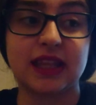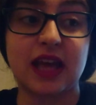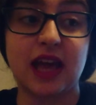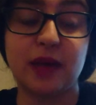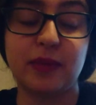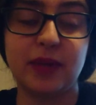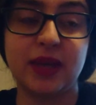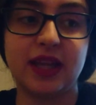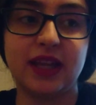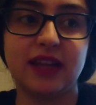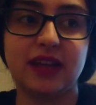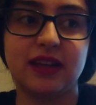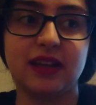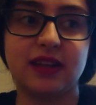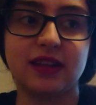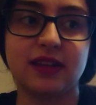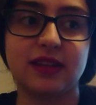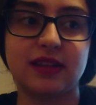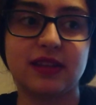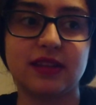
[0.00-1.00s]
I mean,
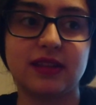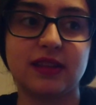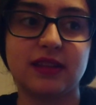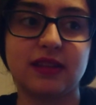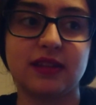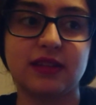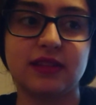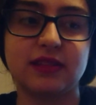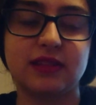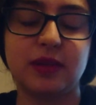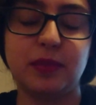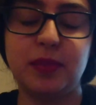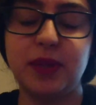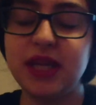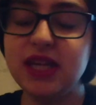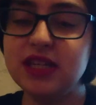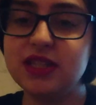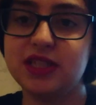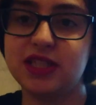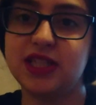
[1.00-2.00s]
the
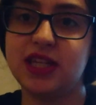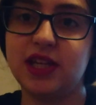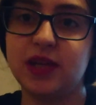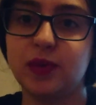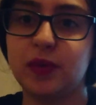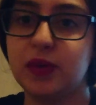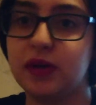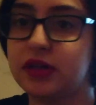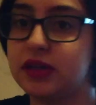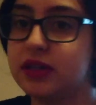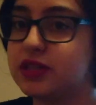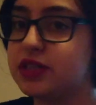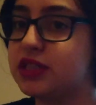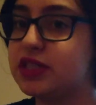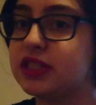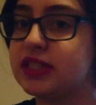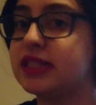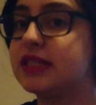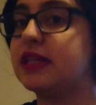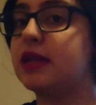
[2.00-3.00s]
peachy one
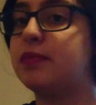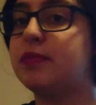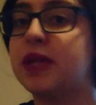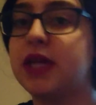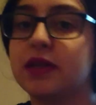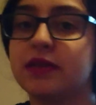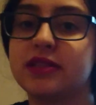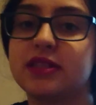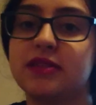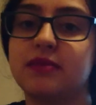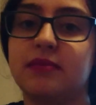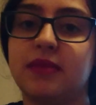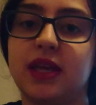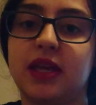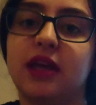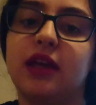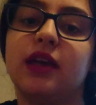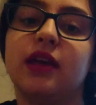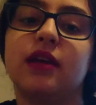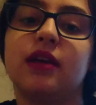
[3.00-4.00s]
just doesn't appeal to
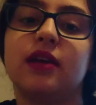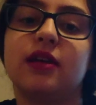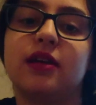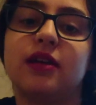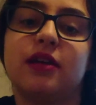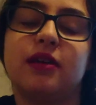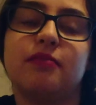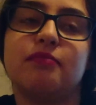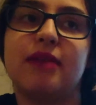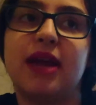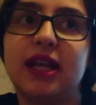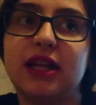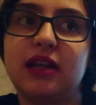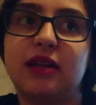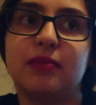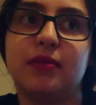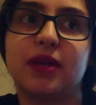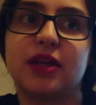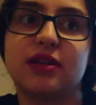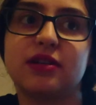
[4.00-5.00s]
me, mainly
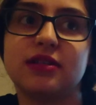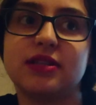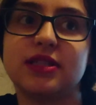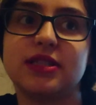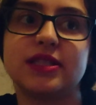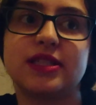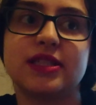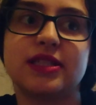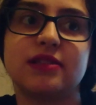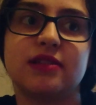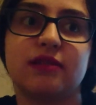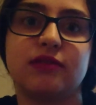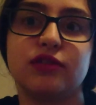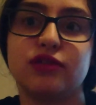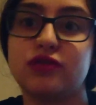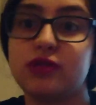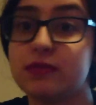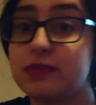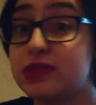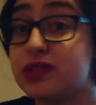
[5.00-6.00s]
because of the
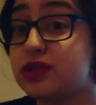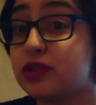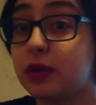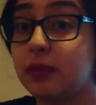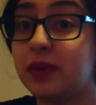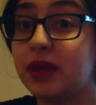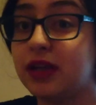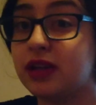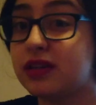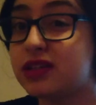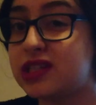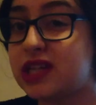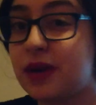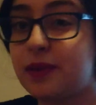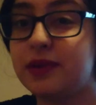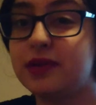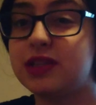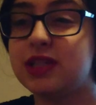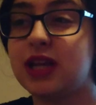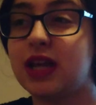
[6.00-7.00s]
drummer's drumming.
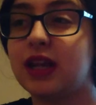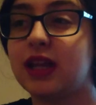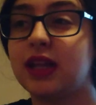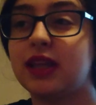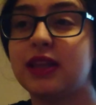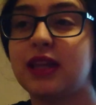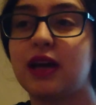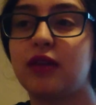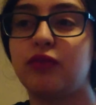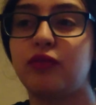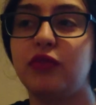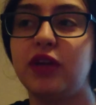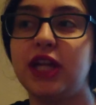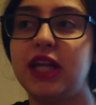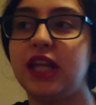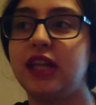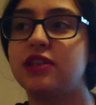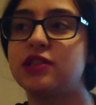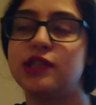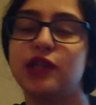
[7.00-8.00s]
Shower Jelly, that
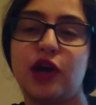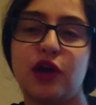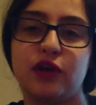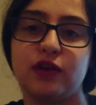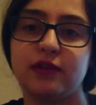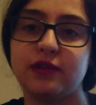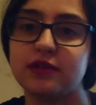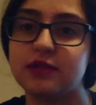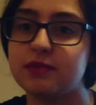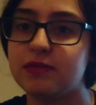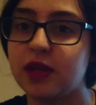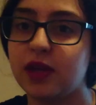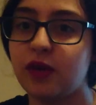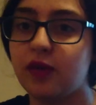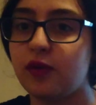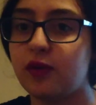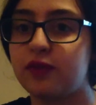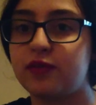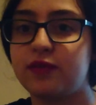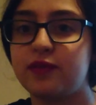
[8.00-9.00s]
really turned me
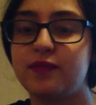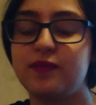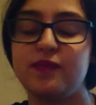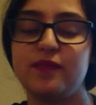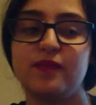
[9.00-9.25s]
off.